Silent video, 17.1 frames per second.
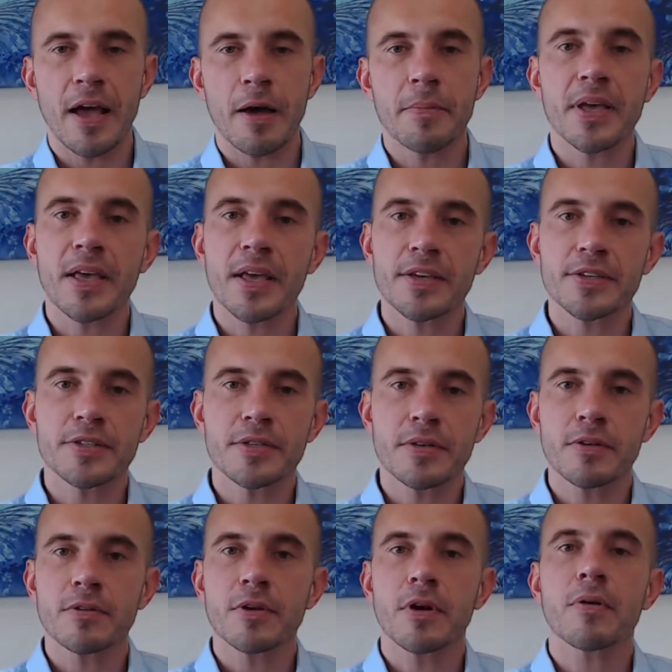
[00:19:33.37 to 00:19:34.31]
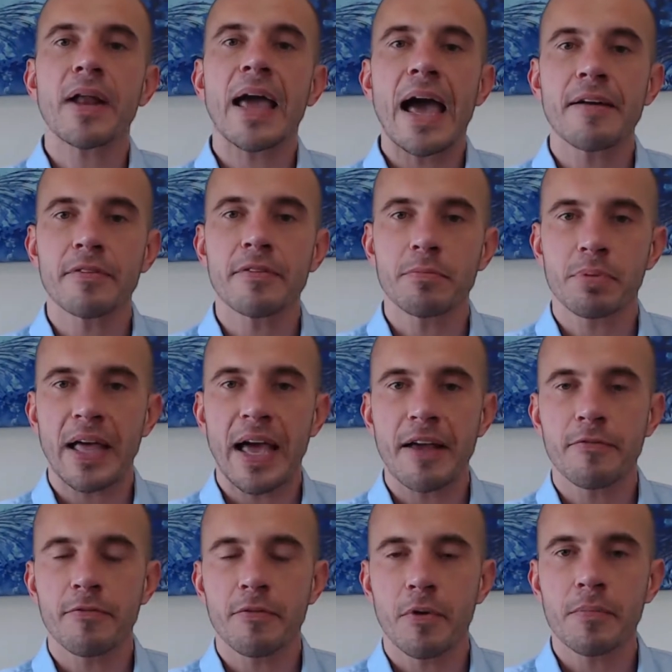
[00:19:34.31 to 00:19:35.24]
because you don't have a
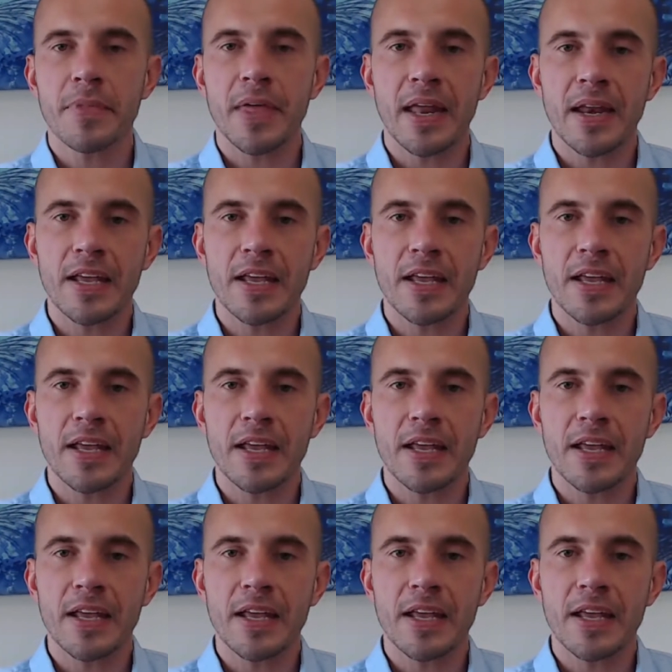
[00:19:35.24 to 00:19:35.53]
platform that